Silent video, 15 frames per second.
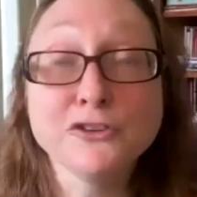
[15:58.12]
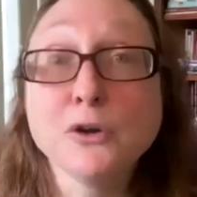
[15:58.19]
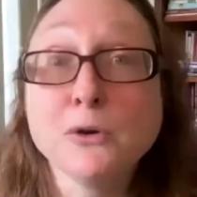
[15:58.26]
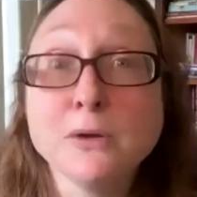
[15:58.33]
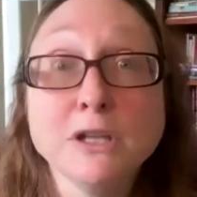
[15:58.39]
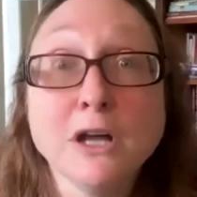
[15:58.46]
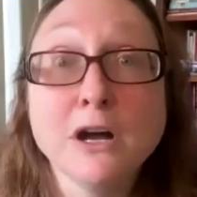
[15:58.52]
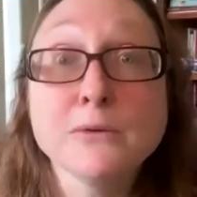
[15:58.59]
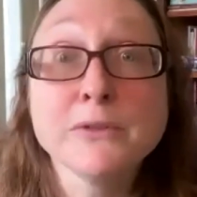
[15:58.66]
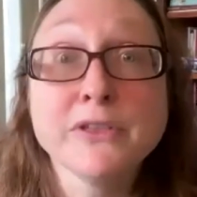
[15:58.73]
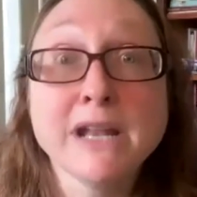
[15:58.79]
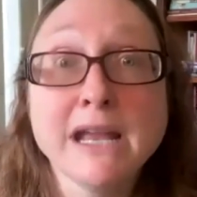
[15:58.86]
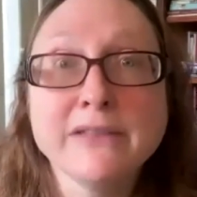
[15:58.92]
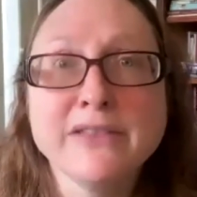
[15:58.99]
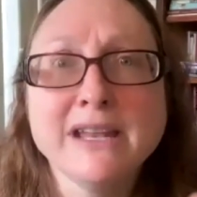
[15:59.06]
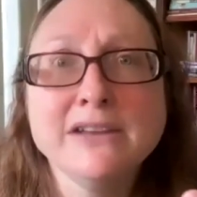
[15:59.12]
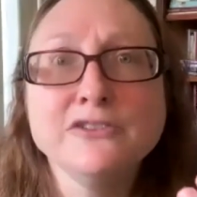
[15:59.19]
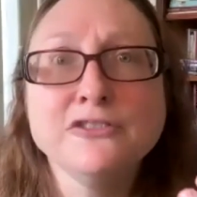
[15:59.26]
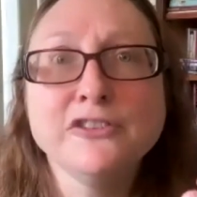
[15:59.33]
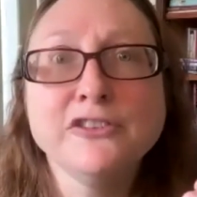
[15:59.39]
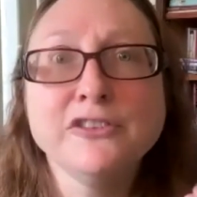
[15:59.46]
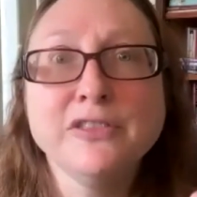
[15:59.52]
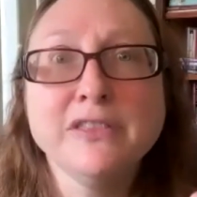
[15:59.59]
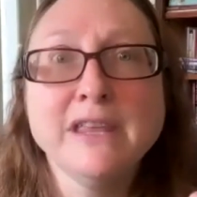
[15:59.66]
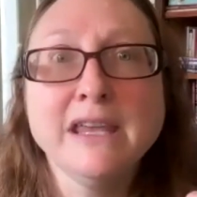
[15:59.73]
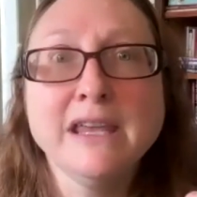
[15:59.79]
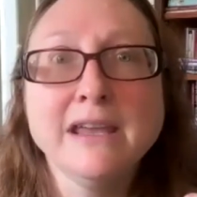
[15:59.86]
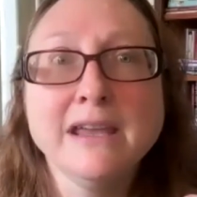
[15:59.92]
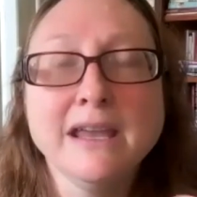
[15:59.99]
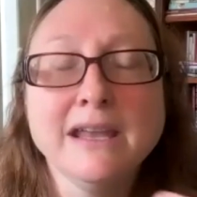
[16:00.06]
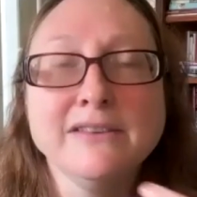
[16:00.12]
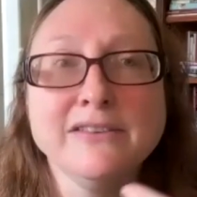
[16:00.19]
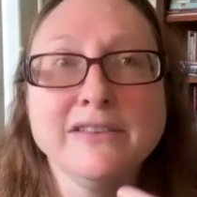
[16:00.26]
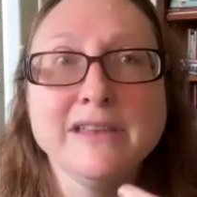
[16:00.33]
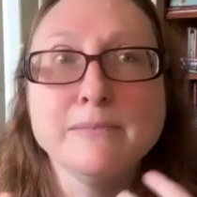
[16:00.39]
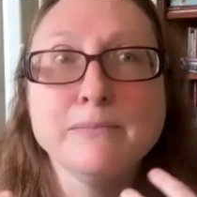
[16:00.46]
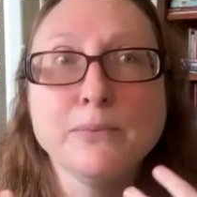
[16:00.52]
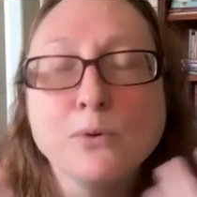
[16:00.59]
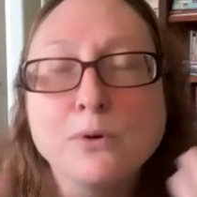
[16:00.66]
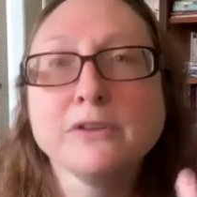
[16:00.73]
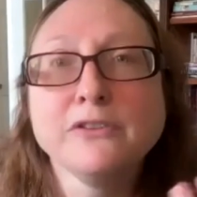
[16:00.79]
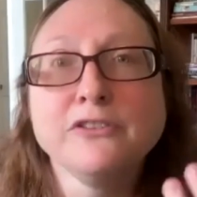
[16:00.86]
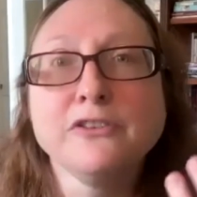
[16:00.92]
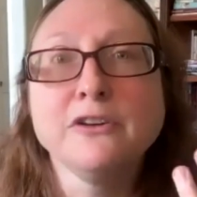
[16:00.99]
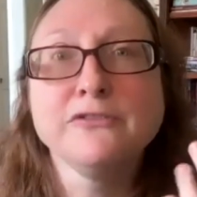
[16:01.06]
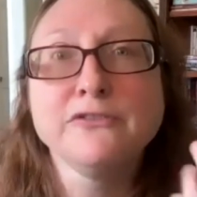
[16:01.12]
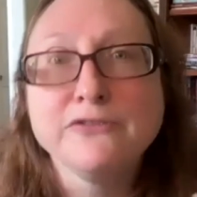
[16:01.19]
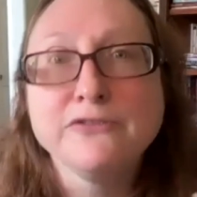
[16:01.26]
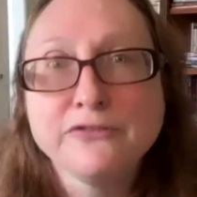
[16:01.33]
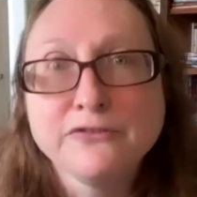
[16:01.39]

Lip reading: to go along with it, Anthony, it's the importance of